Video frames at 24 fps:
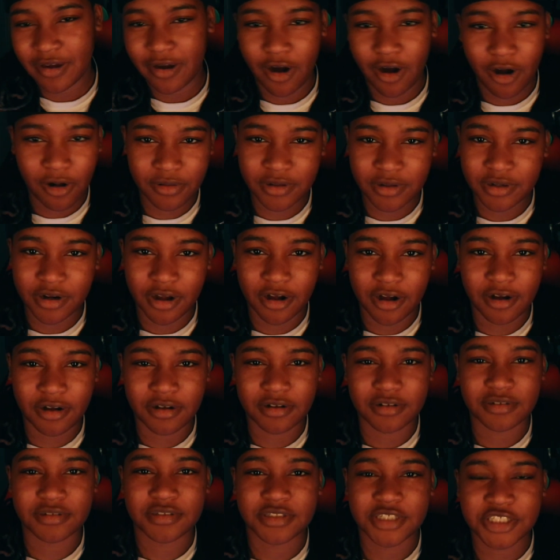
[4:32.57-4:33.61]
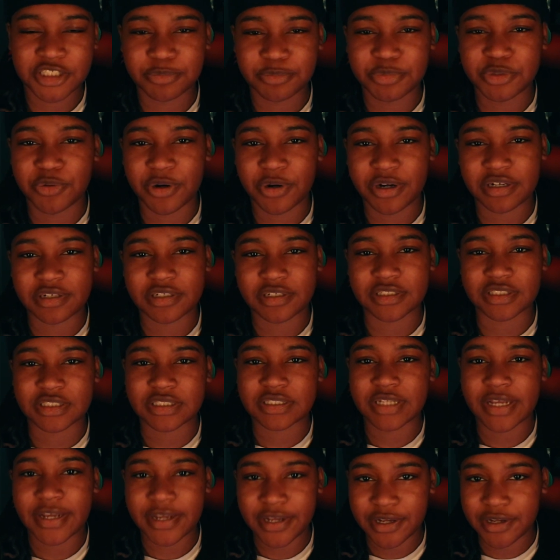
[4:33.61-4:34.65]
all in all, just be ready to
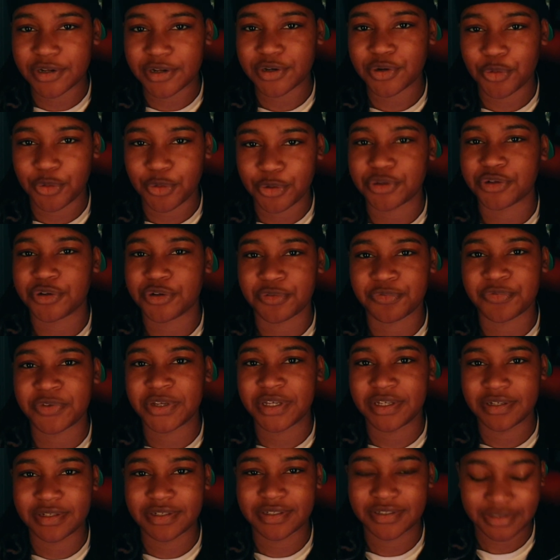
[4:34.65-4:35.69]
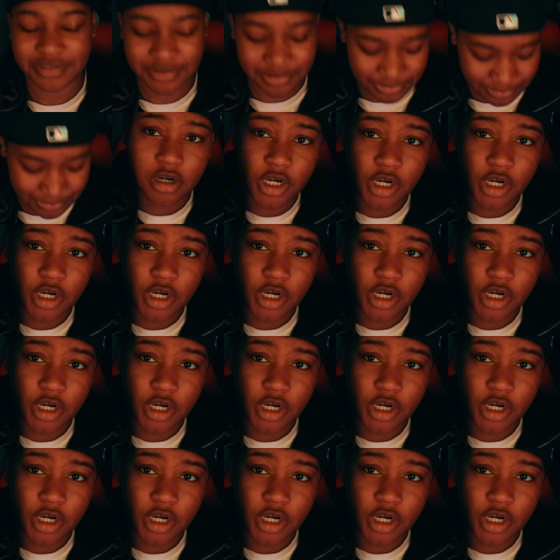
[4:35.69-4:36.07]
stand on your veganism.